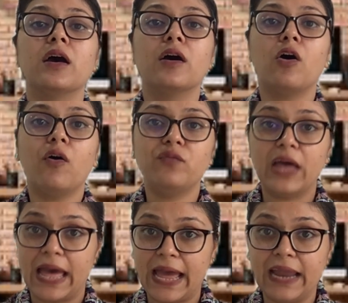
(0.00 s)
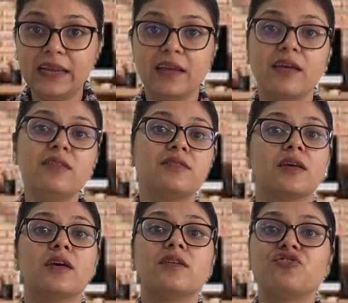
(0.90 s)
of the act is
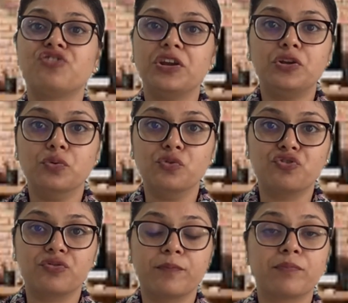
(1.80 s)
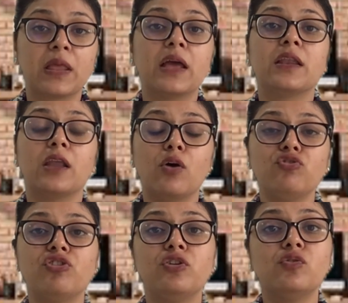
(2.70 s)
schedules. Now,
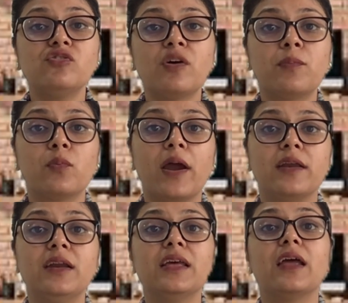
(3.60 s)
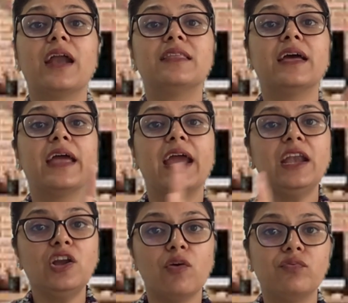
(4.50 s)
schedules are provided at the
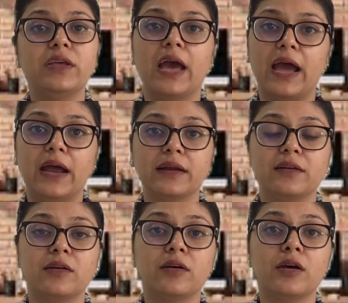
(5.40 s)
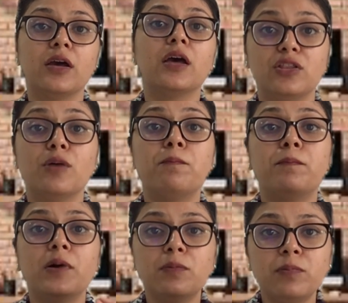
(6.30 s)
end of the act. The
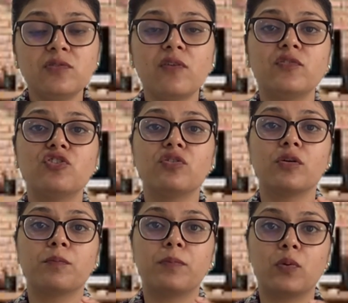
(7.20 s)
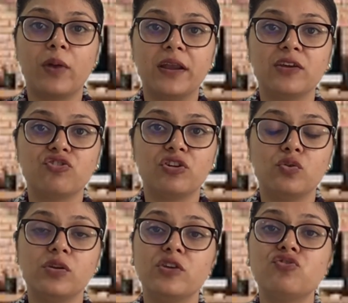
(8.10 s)
purpose of the providing
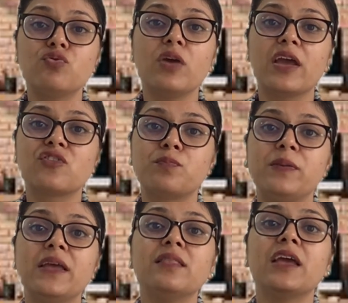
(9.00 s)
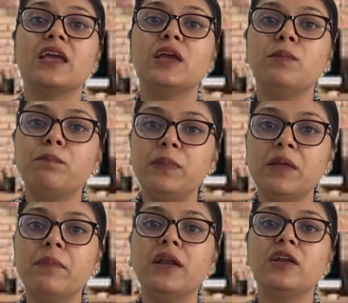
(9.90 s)
schedule is to explain the
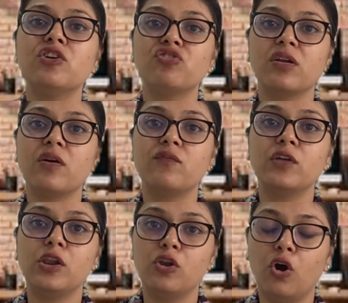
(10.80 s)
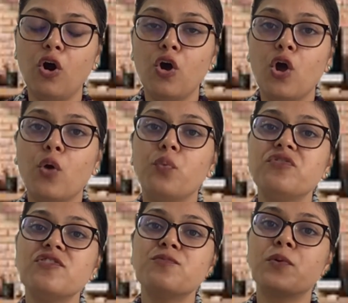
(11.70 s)
implementation of the law which
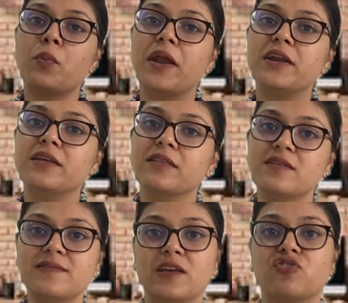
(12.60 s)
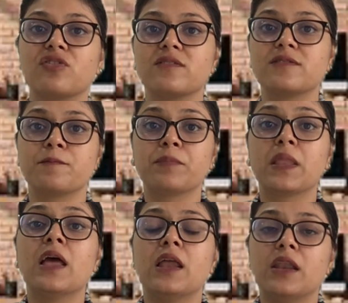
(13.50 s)
is provided in the sections.
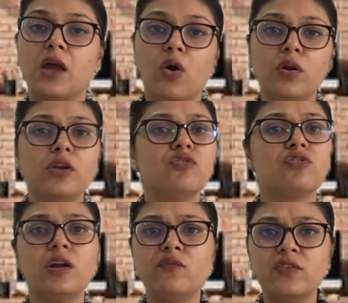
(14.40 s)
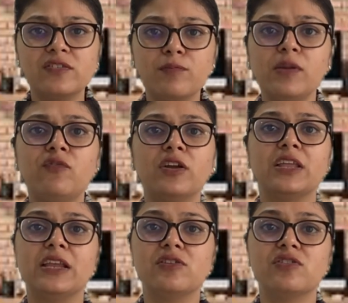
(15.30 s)
Now, it is not feasible for the
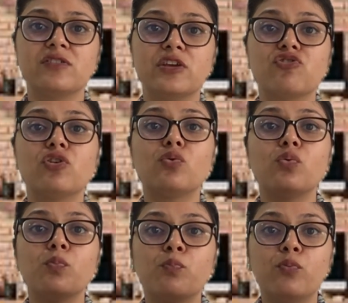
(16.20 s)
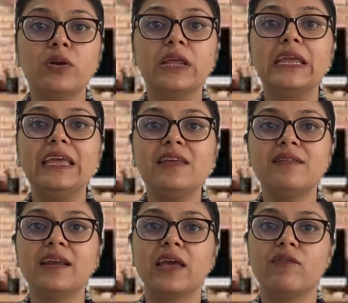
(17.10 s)
legislature to put each
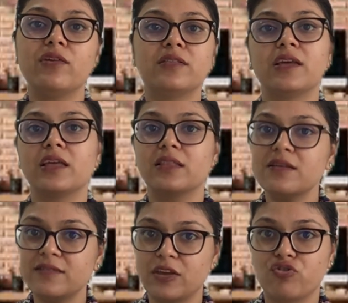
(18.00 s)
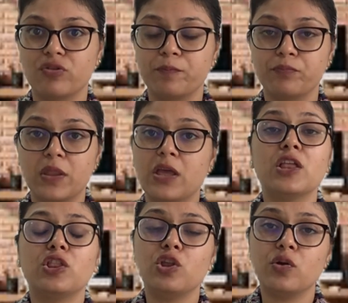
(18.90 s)
and everything in the section.
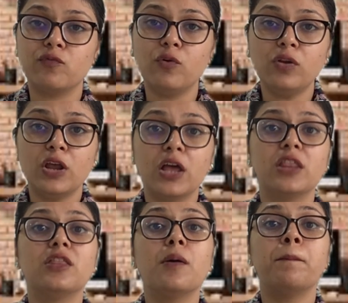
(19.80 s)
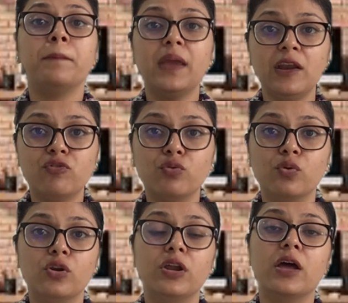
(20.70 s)
Therefore, the main rule
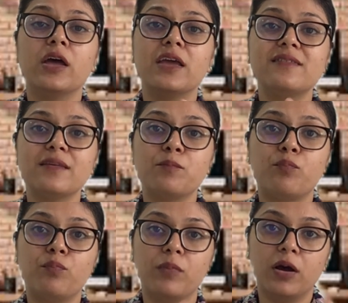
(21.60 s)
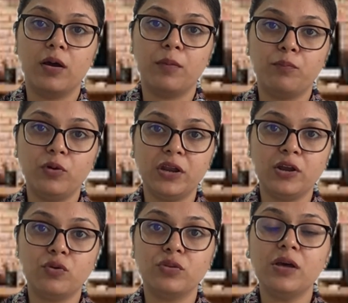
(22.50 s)
is put
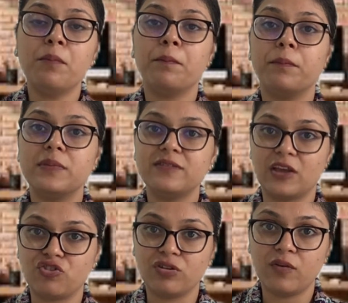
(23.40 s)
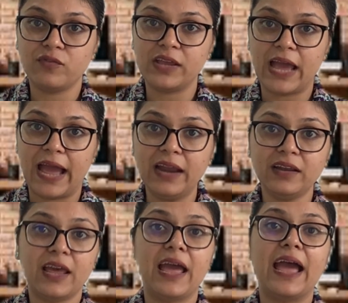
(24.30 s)
into the section of the act,
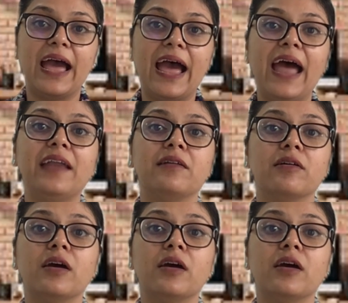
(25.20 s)
and